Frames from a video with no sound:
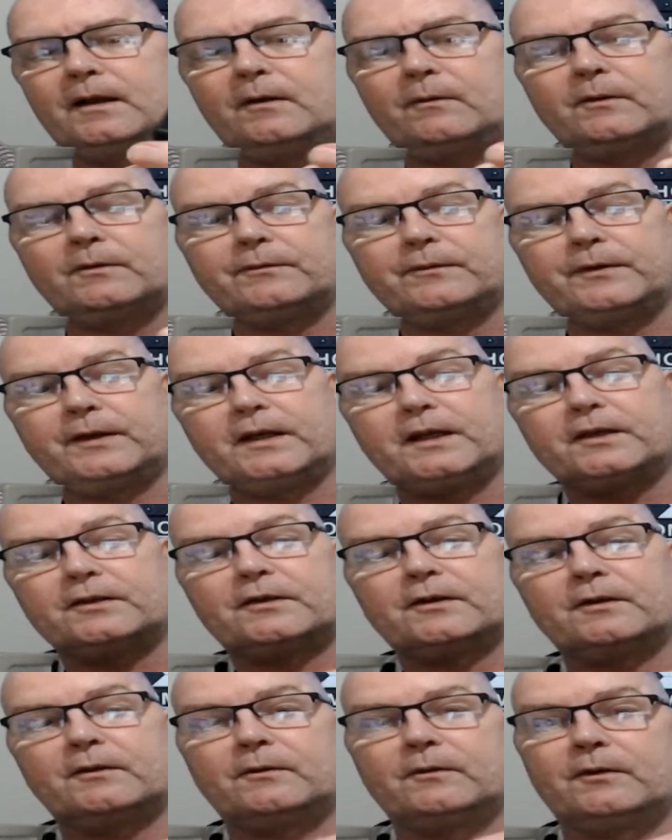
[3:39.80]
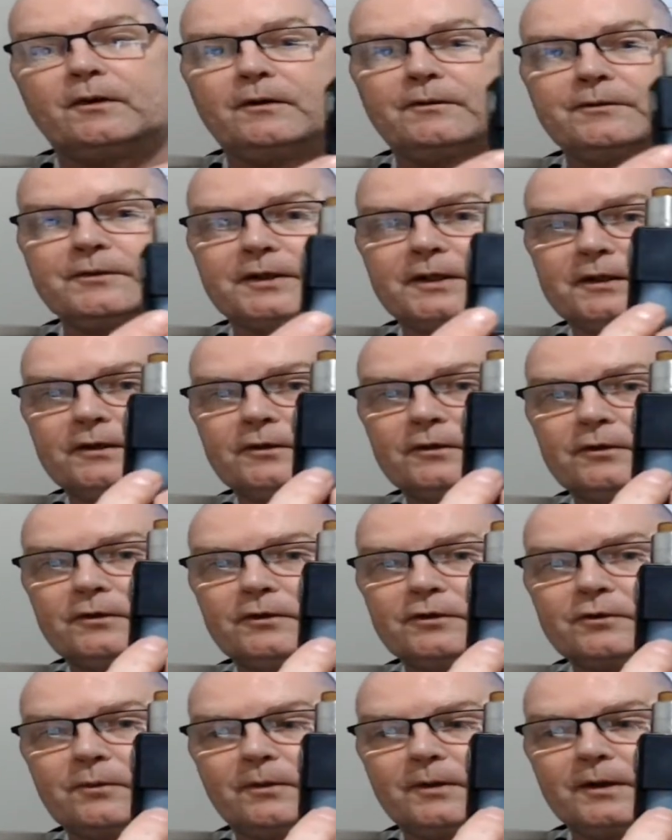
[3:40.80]
Well first, obviously do the
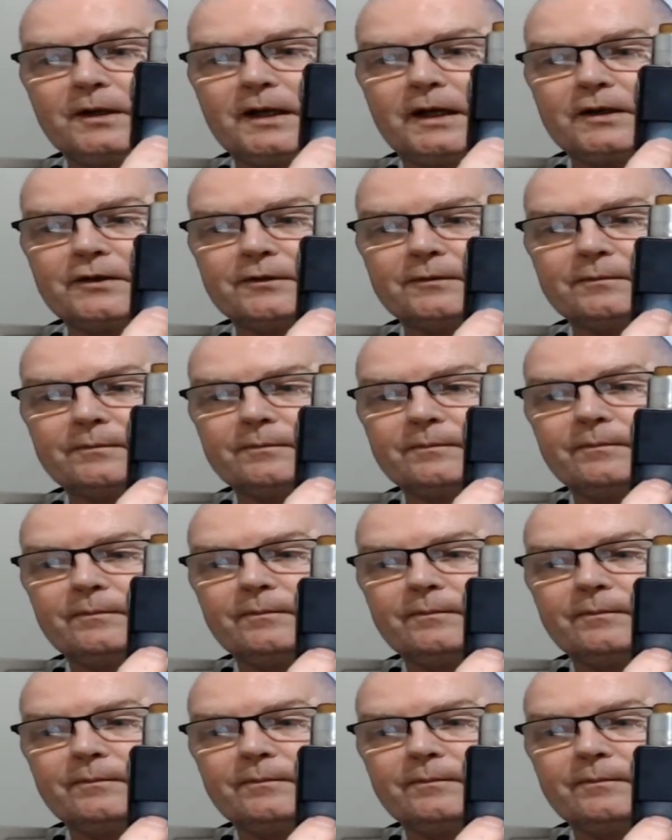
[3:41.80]
squonk action.